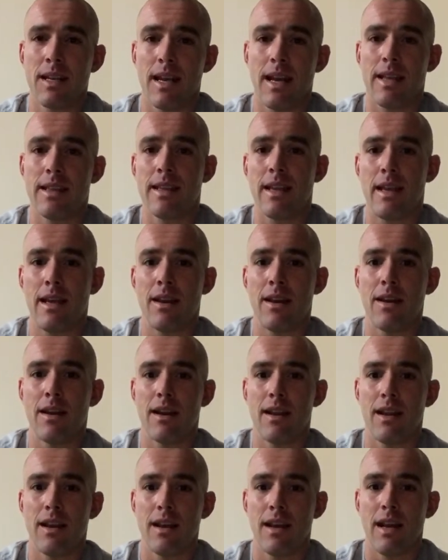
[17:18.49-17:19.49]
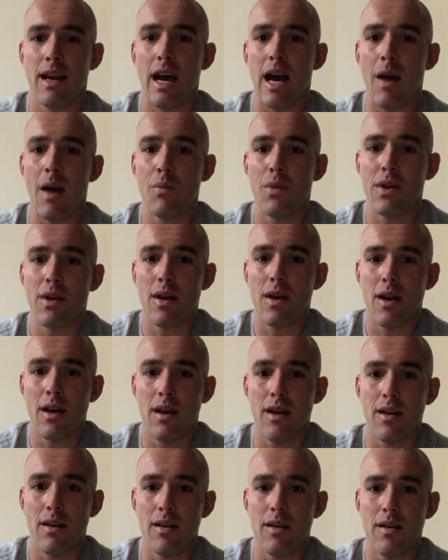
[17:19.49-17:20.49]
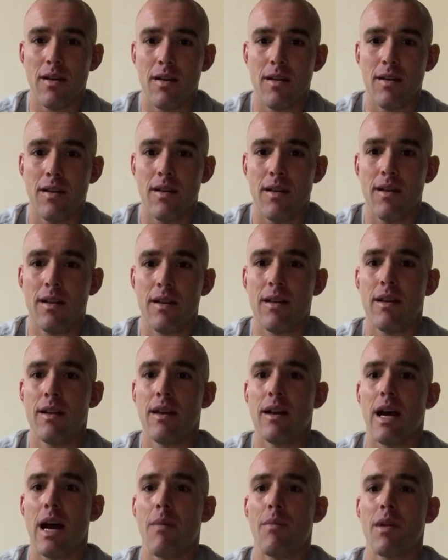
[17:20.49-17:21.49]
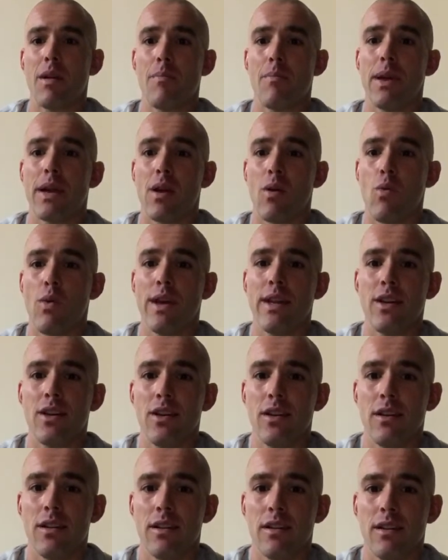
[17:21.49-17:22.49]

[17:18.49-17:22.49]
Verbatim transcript: and then I'm gonna I'm going to pick a winner,